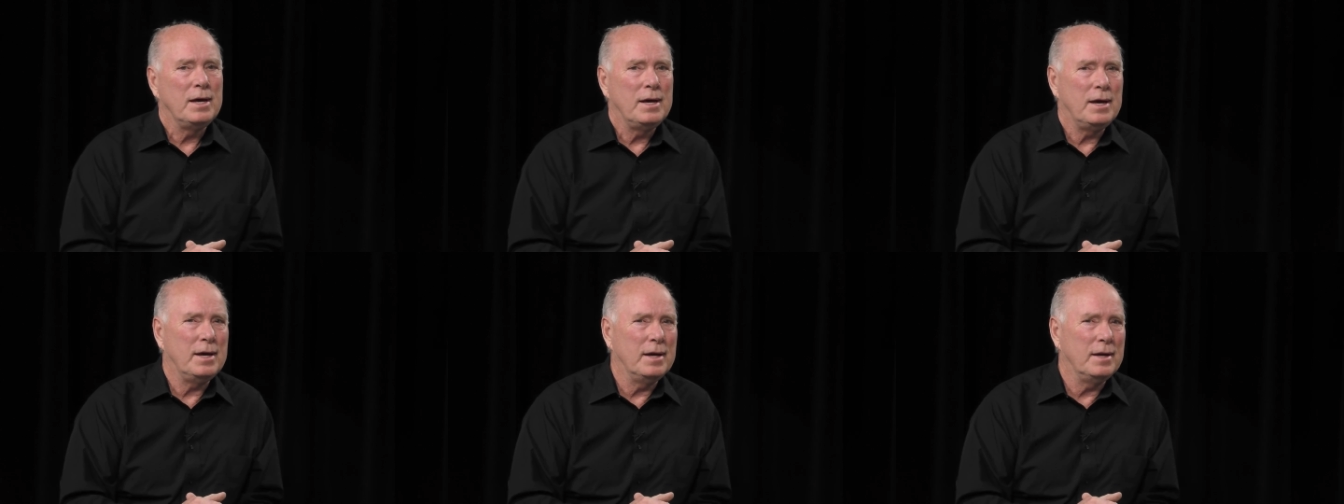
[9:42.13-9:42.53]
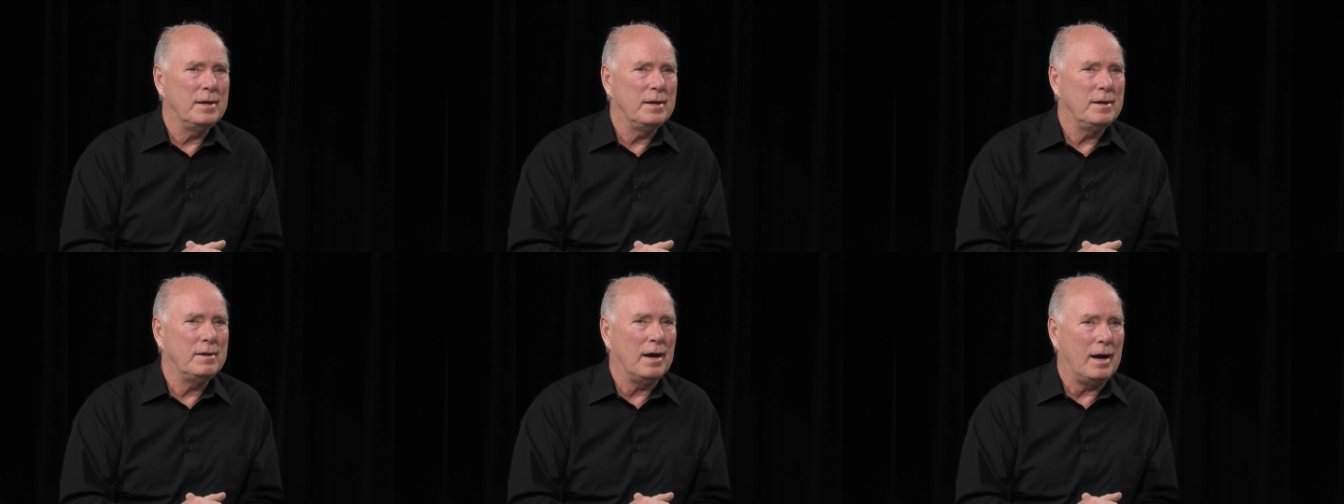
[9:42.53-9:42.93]

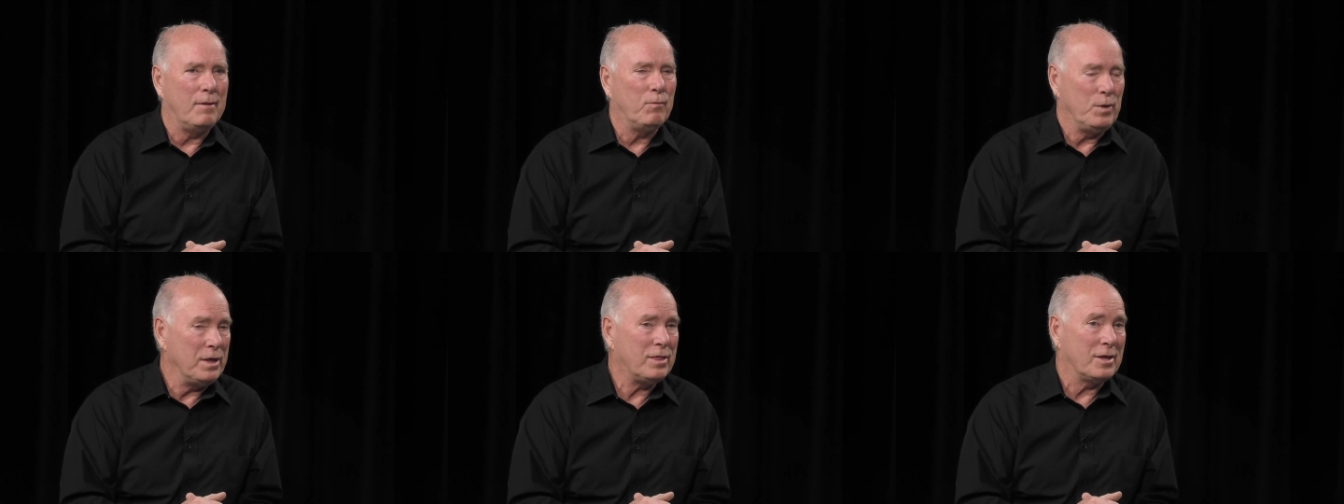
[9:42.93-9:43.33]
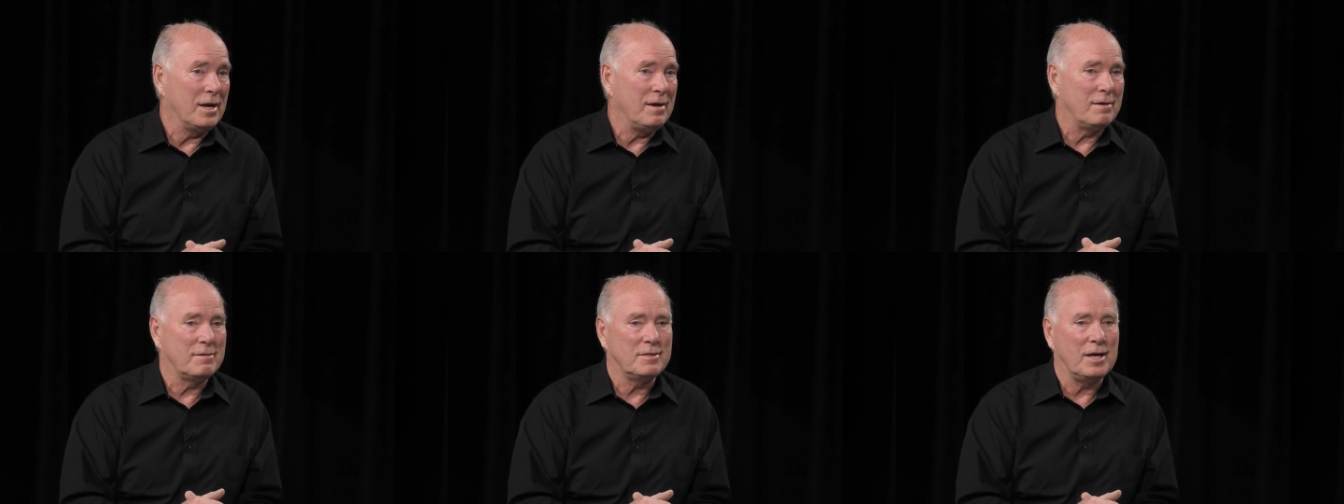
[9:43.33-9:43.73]
And we
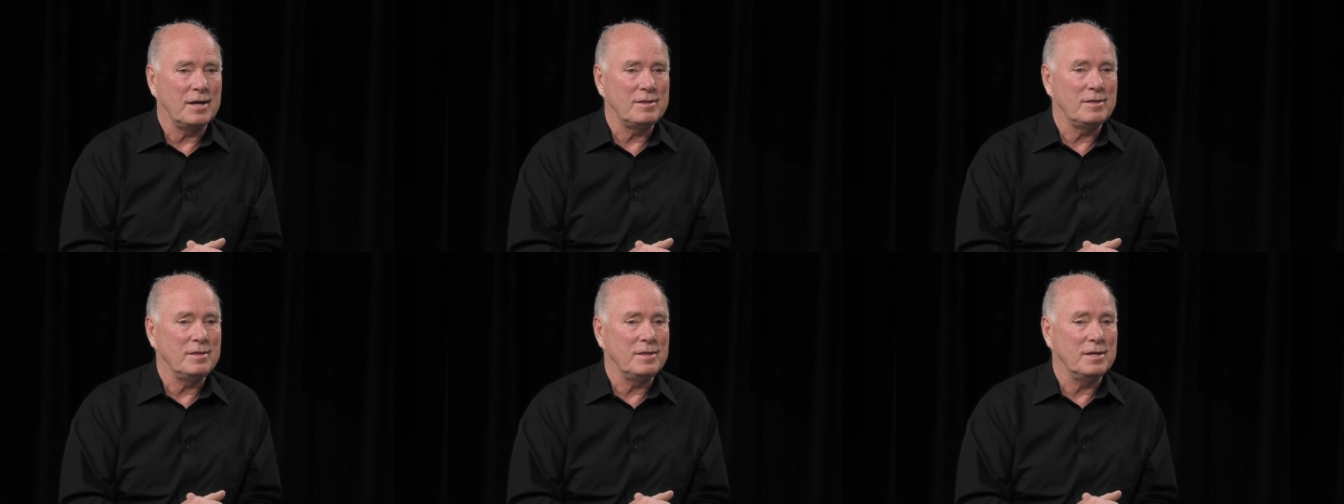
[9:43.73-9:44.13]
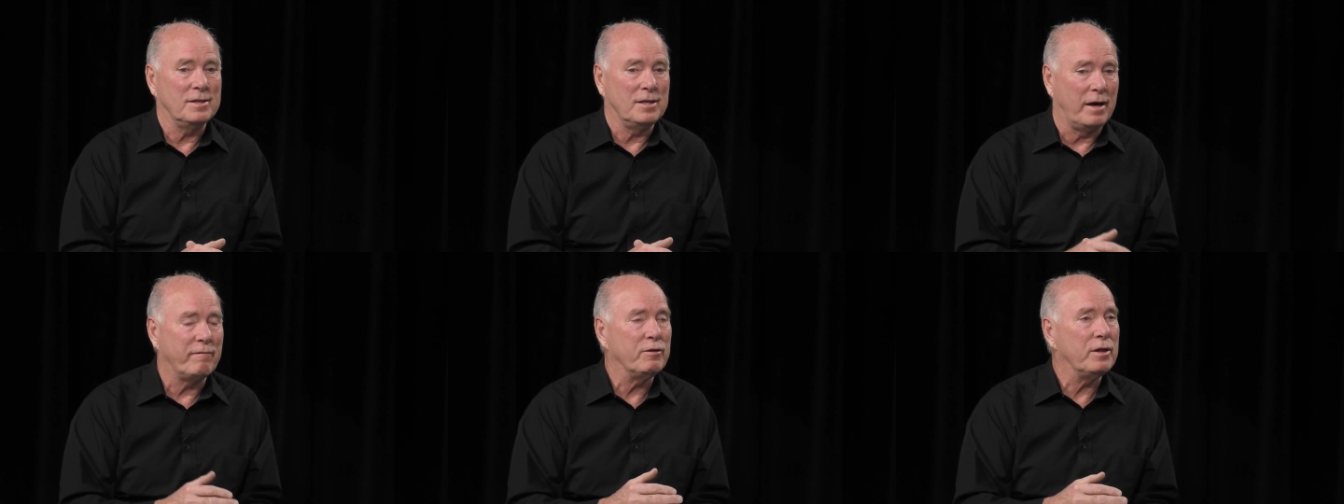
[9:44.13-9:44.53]
think that the
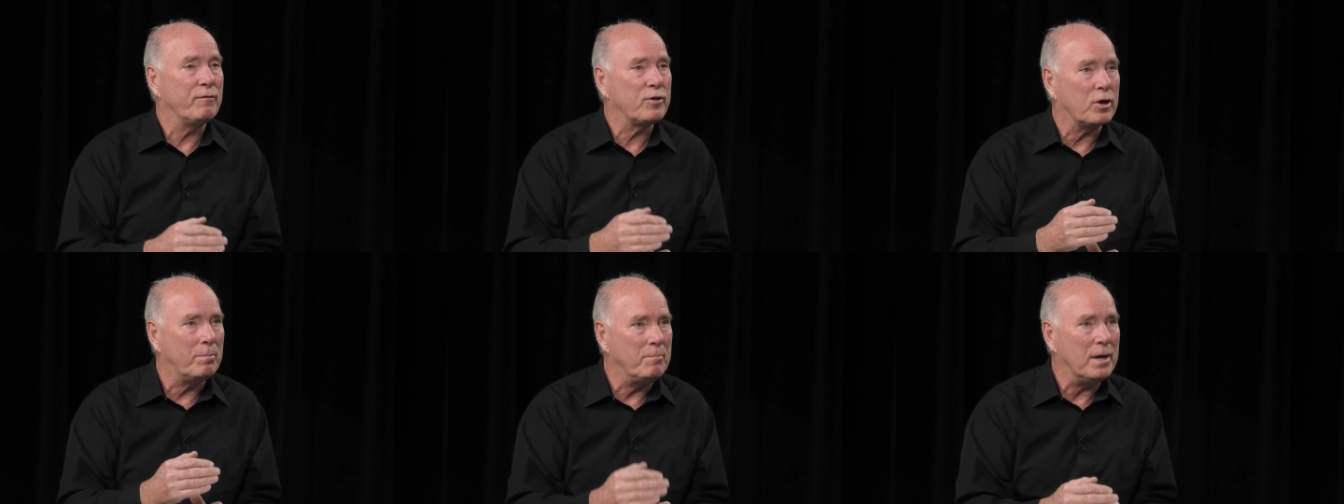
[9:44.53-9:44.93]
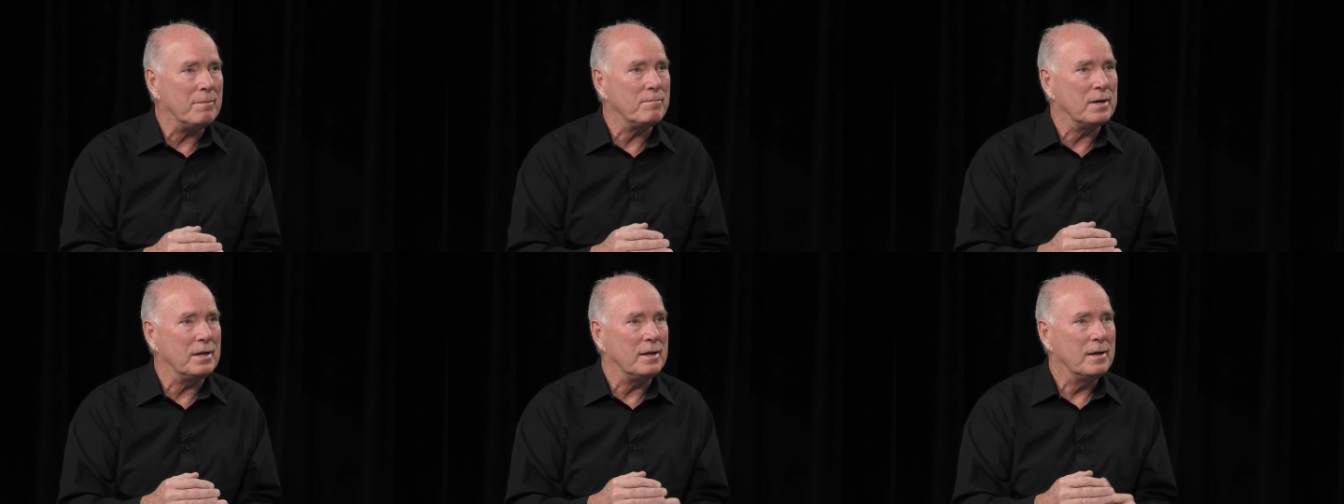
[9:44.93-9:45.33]
level of
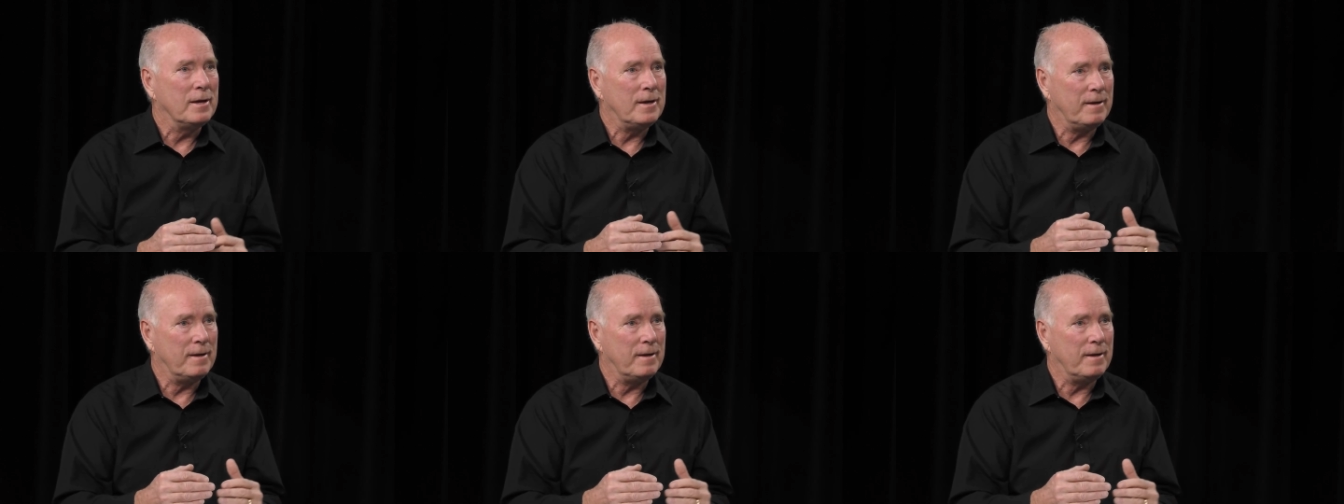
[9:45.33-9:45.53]
commitment,